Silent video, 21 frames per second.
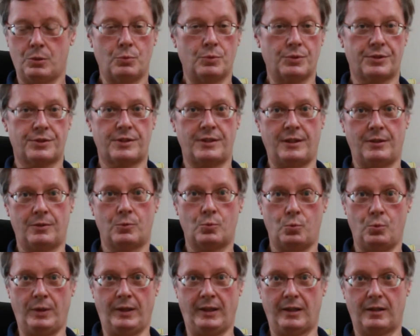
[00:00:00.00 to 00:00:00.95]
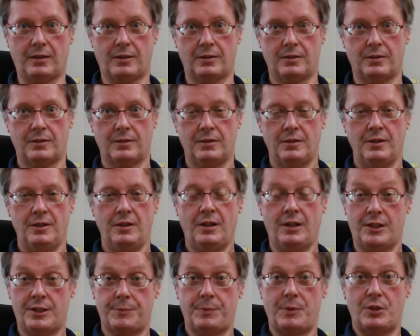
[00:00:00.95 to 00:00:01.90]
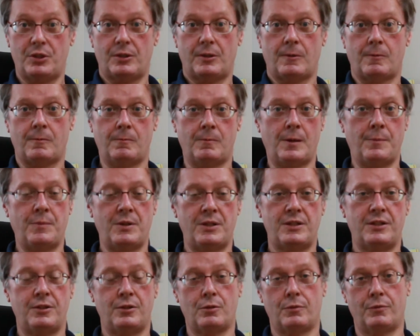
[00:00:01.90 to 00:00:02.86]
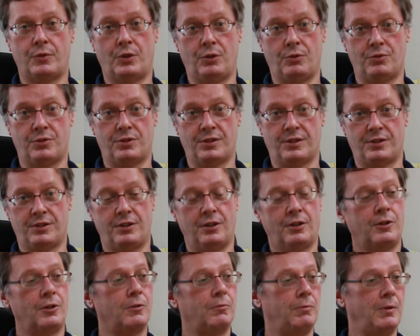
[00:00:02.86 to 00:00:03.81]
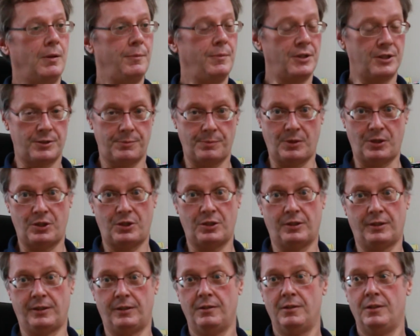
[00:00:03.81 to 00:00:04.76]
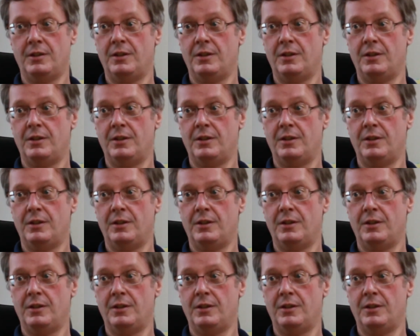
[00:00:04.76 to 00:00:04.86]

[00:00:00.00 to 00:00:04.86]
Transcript: will sound weak. Especially women tend to overuse this, younger women especially.